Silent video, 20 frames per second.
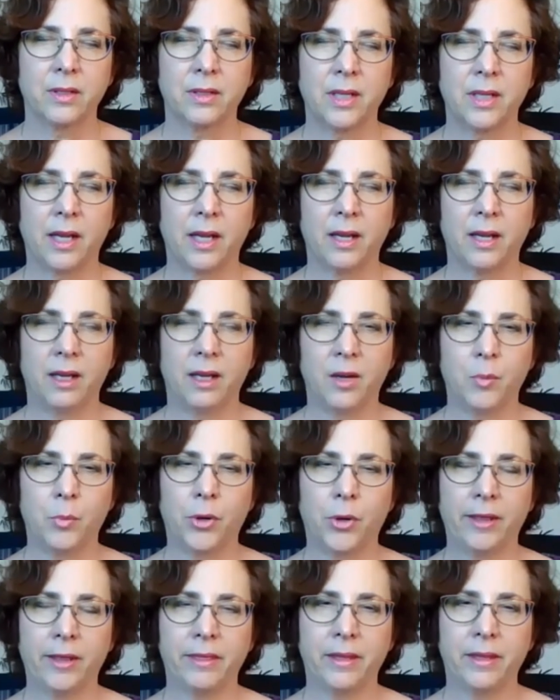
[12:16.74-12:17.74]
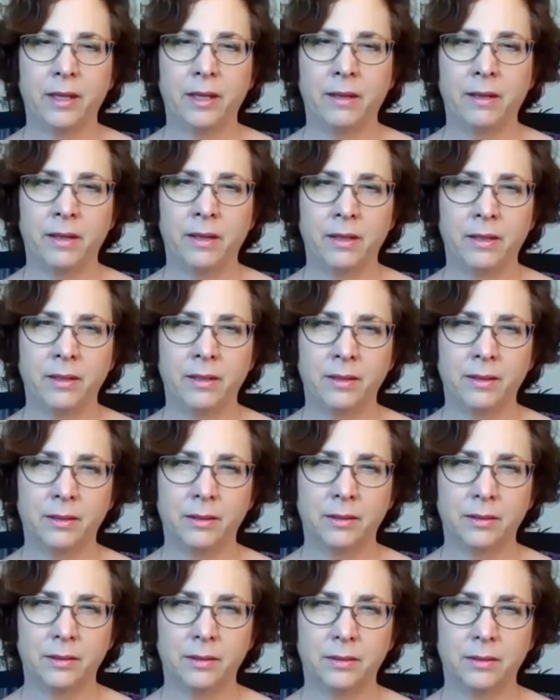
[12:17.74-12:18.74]
Taking a breath in,
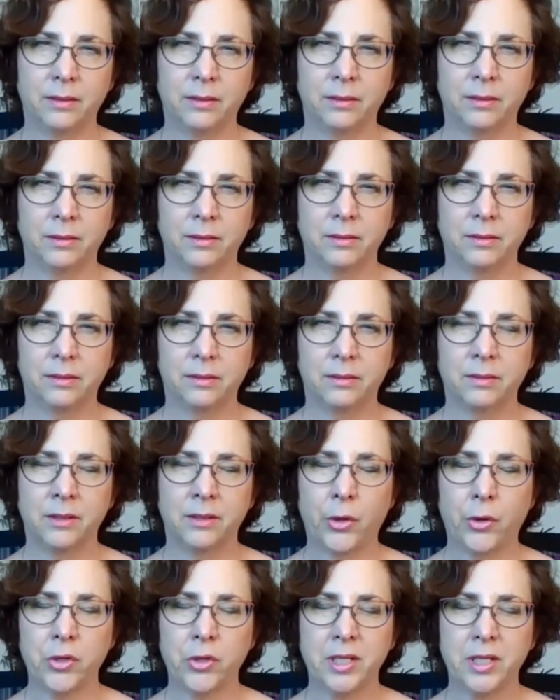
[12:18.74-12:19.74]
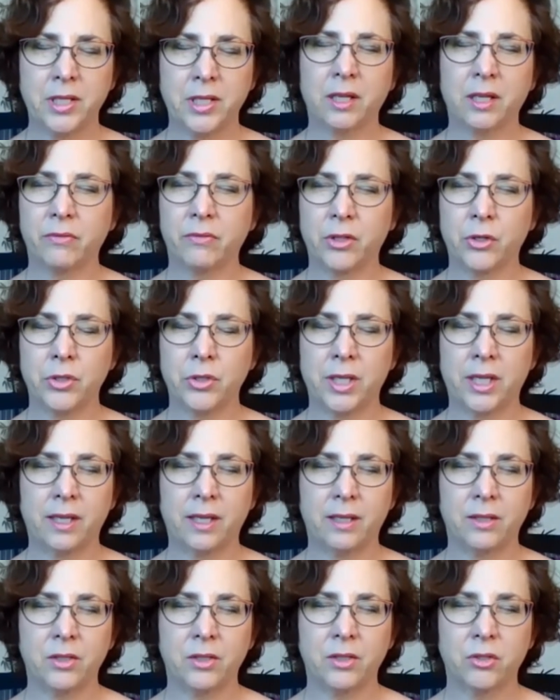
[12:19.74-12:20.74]
noticing if there's
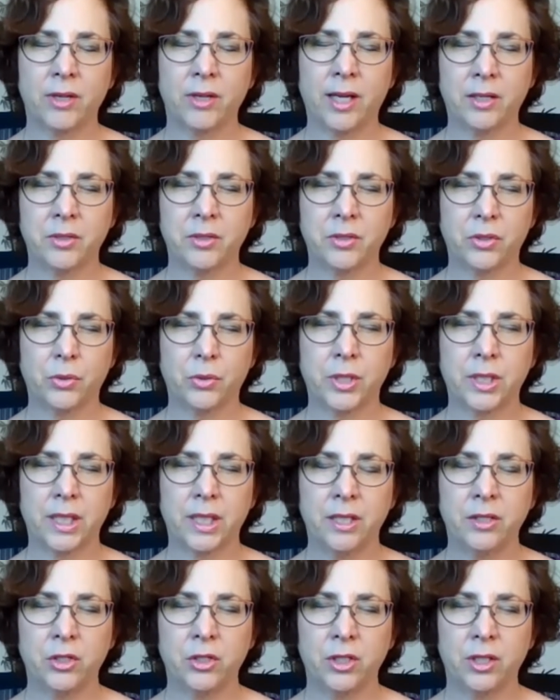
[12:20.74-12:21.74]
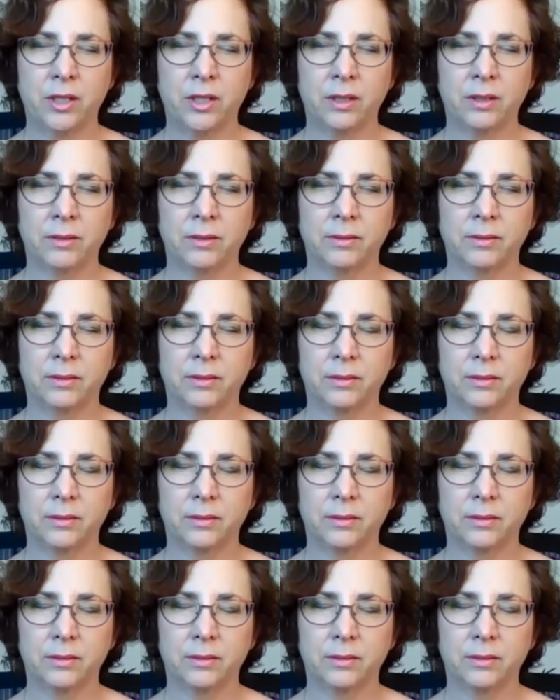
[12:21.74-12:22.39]
any stress or tension,